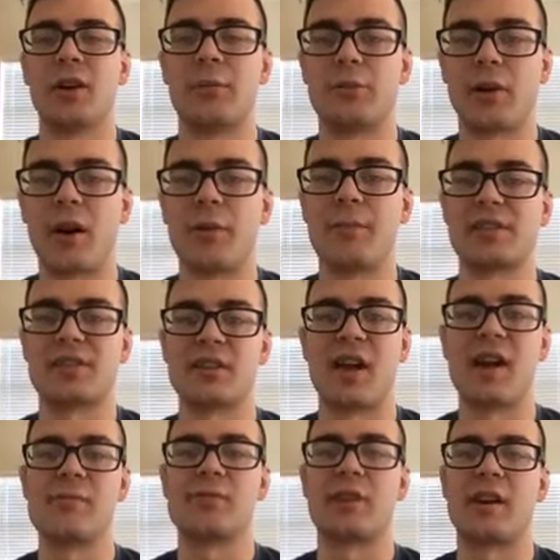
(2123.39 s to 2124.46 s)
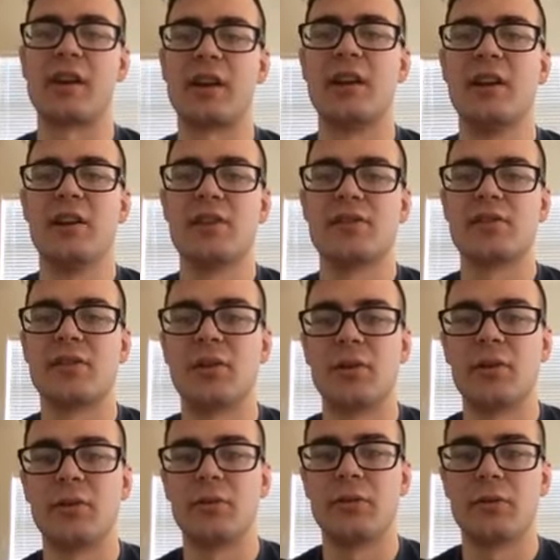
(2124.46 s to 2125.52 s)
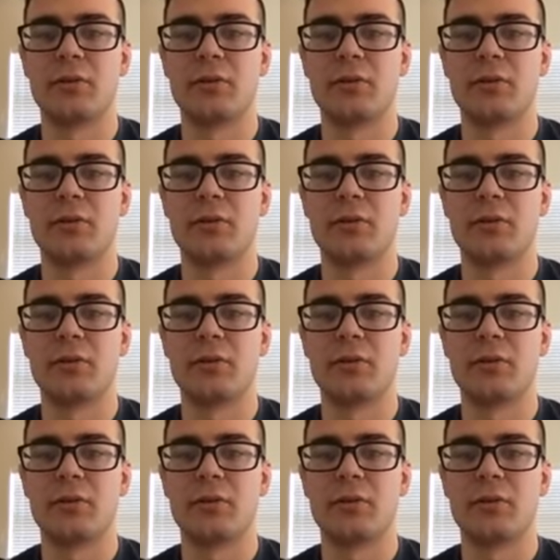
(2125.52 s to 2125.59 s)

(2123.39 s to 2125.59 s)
promise library. So